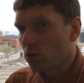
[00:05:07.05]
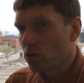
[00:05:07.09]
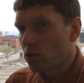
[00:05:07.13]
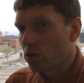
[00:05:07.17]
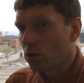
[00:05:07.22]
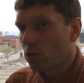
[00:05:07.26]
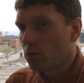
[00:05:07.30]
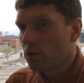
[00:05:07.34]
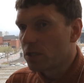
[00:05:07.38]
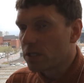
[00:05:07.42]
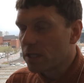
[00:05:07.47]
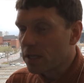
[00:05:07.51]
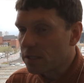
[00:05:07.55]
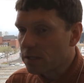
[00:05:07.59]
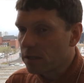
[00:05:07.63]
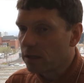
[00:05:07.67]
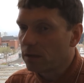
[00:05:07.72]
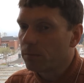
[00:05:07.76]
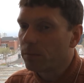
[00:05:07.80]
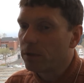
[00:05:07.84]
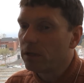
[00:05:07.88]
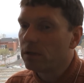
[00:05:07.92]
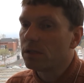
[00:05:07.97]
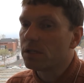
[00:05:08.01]
with
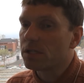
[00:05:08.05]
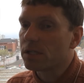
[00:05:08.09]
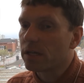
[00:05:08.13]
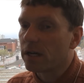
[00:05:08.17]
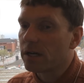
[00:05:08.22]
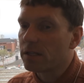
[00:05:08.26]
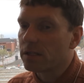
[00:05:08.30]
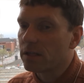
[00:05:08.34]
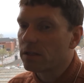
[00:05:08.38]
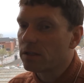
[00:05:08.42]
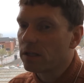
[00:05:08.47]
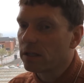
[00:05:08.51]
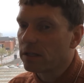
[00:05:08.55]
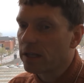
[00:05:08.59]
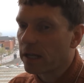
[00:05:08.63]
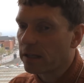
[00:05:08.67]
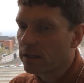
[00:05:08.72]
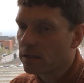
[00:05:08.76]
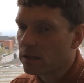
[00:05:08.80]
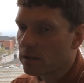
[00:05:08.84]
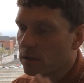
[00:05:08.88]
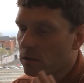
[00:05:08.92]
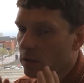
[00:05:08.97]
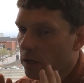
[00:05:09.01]
sustainability science, I think
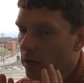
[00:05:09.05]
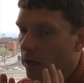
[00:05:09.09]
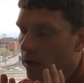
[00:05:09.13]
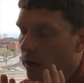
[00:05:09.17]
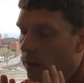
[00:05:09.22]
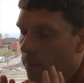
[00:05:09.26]
that's